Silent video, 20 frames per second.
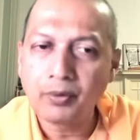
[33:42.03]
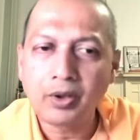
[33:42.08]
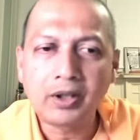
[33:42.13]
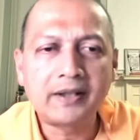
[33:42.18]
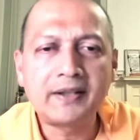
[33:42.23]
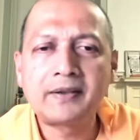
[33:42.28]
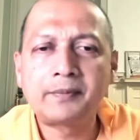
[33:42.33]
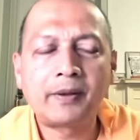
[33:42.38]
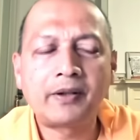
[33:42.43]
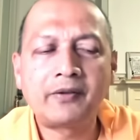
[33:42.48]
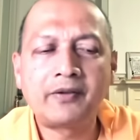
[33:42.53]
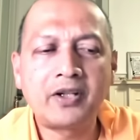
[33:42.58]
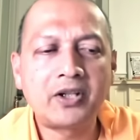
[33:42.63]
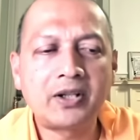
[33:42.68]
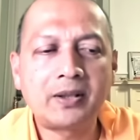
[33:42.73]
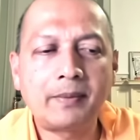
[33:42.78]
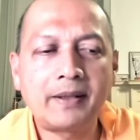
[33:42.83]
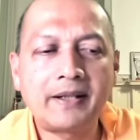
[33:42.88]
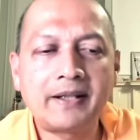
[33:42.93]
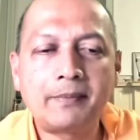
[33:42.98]
What does
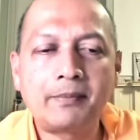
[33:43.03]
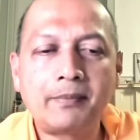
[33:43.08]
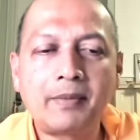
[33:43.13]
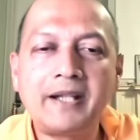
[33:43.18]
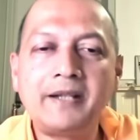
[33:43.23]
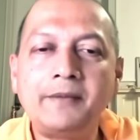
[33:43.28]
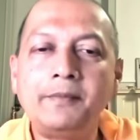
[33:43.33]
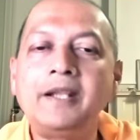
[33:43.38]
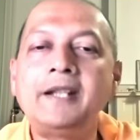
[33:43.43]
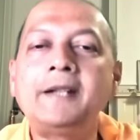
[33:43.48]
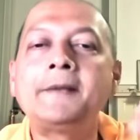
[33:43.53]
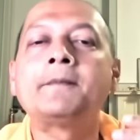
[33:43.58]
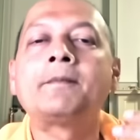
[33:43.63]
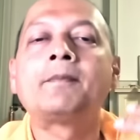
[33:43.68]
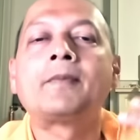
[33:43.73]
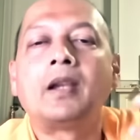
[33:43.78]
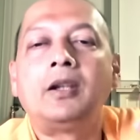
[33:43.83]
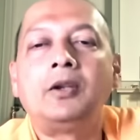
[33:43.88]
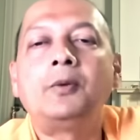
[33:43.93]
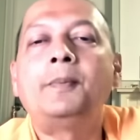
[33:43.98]
pervasion by the mind mean?
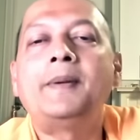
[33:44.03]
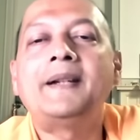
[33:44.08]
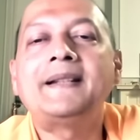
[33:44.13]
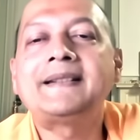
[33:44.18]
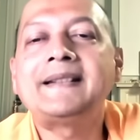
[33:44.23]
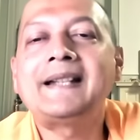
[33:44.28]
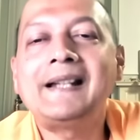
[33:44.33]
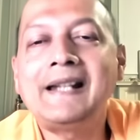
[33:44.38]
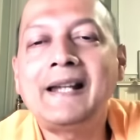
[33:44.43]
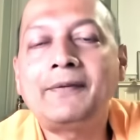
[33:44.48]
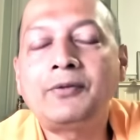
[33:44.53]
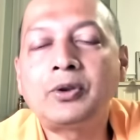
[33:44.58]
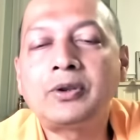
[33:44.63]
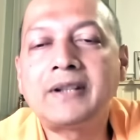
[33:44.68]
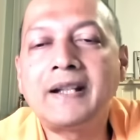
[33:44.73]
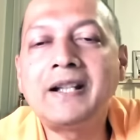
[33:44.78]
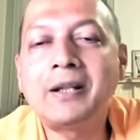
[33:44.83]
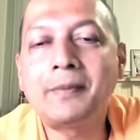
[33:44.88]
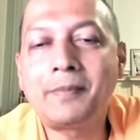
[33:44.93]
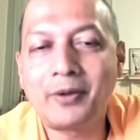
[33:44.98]
You basically have to
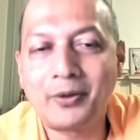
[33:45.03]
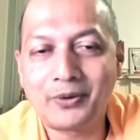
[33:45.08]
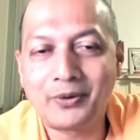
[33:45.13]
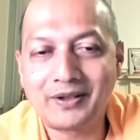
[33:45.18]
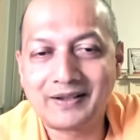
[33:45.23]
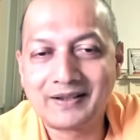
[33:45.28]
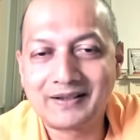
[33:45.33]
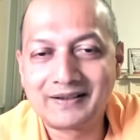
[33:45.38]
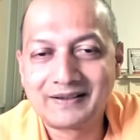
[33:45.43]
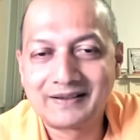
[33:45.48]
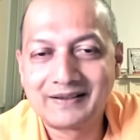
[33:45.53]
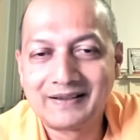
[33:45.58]
think about it.